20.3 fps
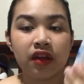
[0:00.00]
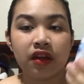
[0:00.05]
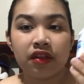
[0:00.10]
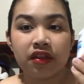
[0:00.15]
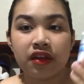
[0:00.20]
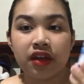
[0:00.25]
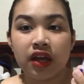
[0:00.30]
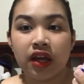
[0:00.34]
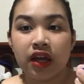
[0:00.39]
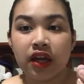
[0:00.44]

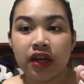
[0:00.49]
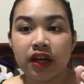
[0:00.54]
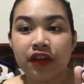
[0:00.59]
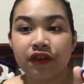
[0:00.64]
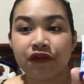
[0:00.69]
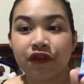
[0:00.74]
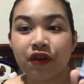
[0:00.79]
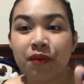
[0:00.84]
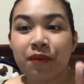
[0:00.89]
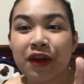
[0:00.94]
the
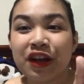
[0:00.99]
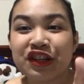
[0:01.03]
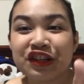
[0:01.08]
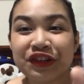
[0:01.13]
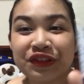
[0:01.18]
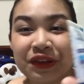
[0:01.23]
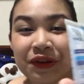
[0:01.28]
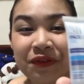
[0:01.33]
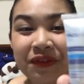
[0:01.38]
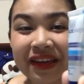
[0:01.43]

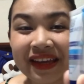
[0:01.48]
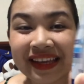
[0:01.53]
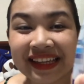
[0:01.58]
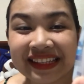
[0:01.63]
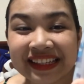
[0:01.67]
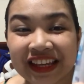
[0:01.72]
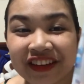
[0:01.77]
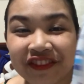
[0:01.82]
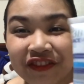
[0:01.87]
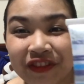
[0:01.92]
information that we
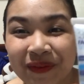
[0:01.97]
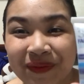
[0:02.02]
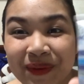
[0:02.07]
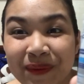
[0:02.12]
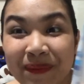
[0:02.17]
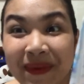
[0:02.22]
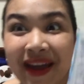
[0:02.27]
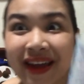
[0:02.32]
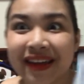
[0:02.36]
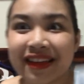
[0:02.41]
can get from the
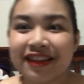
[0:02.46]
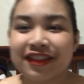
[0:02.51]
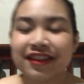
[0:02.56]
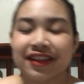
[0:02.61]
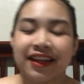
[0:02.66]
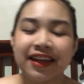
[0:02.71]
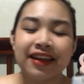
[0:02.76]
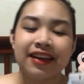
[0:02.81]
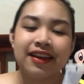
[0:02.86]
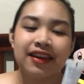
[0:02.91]

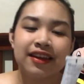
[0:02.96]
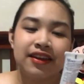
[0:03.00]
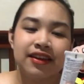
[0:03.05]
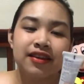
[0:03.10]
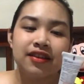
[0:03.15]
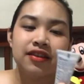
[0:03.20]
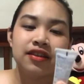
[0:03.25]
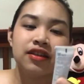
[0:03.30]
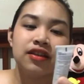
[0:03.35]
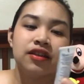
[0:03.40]
packaging.
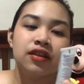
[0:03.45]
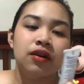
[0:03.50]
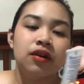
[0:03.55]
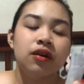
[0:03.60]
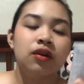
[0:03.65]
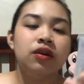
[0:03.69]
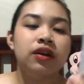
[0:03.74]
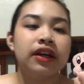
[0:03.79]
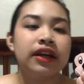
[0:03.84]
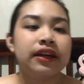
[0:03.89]

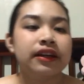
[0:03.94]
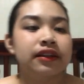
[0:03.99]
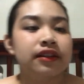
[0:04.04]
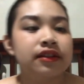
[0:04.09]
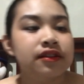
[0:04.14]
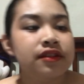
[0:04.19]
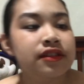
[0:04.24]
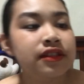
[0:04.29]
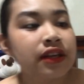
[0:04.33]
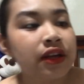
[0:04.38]
Okay,
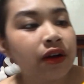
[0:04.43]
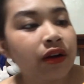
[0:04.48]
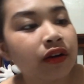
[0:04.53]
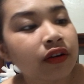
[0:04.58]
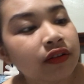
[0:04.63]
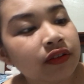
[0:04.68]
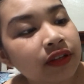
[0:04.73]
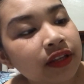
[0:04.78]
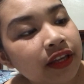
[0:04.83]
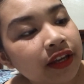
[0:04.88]

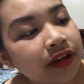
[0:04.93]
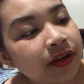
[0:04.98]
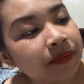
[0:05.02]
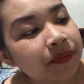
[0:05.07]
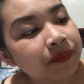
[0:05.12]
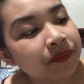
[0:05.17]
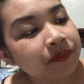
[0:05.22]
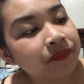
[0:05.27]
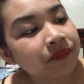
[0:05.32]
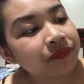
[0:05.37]
so here.
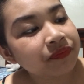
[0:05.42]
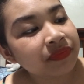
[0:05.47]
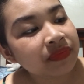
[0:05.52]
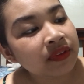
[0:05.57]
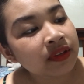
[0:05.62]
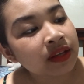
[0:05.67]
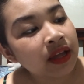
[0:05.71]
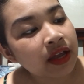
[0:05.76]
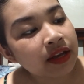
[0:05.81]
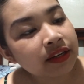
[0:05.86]

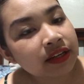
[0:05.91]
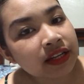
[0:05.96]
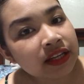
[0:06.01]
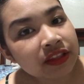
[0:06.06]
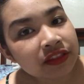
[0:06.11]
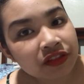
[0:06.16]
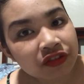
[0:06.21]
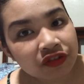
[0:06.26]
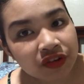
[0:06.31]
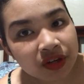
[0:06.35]

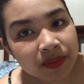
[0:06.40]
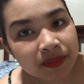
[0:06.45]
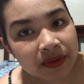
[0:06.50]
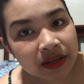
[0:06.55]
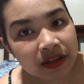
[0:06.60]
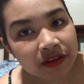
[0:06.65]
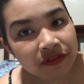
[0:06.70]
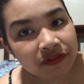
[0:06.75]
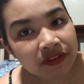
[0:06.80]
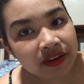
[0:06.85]
Need
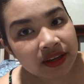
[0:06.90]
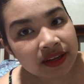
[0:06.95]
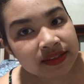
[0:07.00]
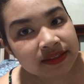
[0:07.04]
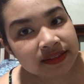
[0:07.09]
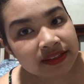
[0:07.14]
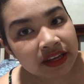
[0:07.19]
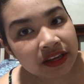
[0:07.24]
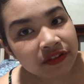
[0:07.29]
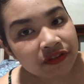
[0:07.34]
3B Face
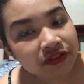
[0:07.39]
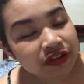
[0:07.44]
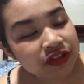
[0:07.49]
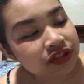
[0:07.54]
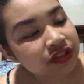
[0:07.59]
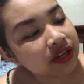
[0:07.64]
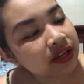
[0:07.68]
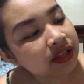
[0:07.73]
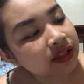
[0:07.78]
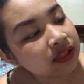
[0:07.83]
Saver
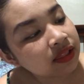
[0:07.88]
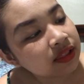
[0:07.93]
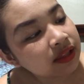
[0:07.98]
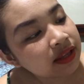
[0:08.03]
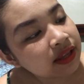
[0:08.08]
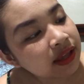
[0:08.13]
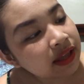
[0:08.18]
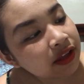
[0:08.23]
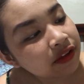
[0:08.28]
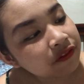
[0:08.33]
Gel.
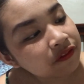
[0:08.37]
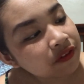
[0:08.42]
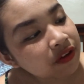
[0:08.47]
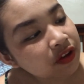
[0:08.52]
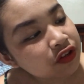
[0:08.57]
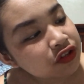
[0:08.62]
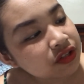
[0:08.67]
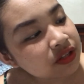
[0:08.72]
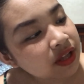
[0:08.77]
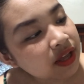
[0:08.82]

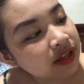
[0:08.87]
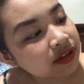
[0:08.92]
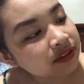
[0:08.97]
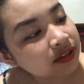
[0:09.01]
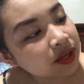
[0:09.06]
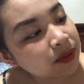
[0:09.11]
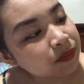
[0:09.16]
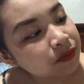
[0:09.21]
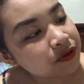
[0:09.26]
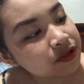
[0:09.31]
Facial
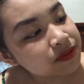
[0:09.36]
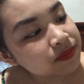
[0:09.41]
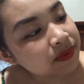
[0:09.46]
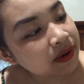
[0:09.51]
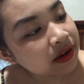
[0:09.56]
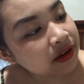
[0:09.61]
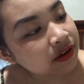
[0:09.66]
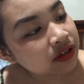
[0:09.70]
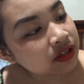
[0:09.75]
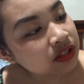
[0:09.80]

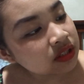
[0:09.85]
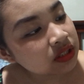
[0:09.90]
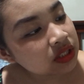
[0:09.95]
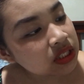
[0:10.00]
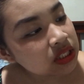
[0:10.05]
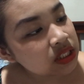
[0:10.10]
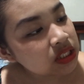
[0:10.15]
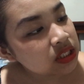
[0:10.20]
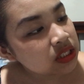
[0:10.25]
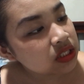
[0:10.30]
antiperspirant,
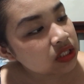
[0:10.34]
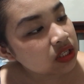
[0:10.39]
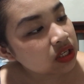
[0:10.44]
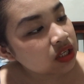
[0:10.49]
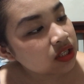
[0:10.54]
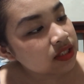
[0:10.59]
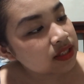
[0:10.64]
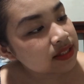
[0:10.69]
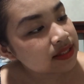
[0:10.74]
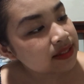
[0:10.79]

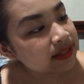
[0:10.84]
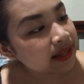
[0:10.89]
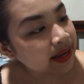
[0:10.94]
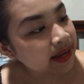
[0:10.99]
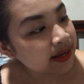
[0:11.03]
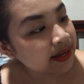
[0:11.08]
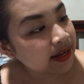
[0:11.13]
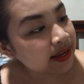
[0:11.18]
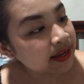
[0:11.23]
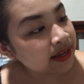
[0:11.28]

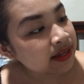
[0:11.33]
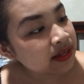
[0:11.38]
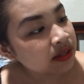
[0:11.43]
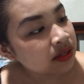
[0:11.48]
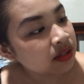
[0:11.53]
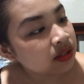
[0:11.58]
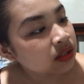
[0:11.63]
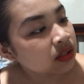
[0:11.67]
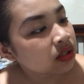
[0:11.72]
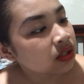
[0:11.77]
non-staining.
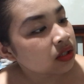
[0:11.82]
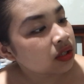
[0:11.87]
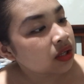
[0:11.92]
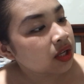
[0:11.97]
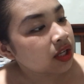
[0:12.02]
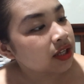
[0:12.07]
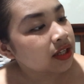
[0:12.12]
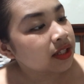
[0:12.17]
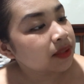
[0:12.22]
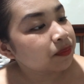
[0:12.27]

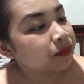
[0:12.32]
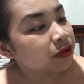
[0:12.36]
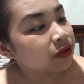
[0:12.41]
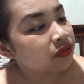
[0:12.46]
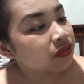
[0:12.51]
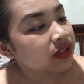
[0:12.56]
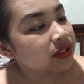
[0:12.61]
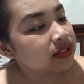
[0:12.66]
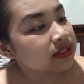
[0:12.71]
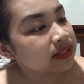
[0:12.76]
It
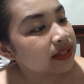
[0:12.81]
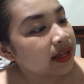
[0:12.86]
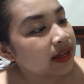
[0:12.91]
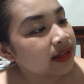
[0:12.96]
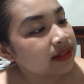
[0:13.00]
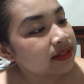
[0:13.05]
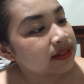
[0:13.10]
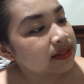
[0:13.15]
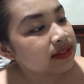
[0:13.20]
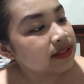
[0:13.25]
prevents
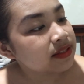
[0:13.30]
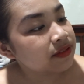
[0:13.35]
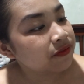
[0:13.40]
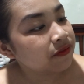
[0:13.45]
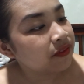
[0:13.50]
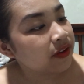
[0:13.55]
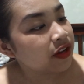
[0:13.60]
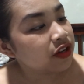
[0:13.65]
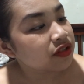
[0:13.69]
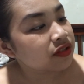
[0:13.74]
excess
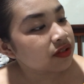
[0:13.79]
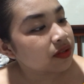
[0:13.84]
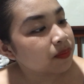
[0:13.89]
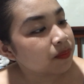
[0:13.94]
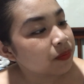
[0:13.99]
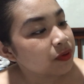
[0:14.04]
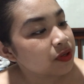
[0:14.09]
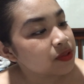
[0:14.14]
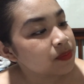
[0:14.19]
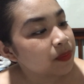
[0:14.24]
facial
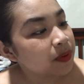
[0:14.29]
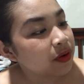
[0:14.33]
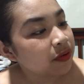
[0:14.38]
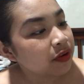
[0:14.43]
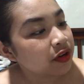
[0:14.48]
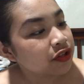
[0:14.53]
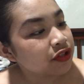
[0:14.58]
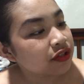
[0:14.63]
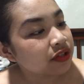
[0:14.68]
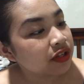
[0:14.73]

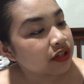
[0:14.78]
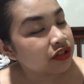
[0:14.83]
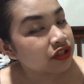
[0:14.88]
perspiration and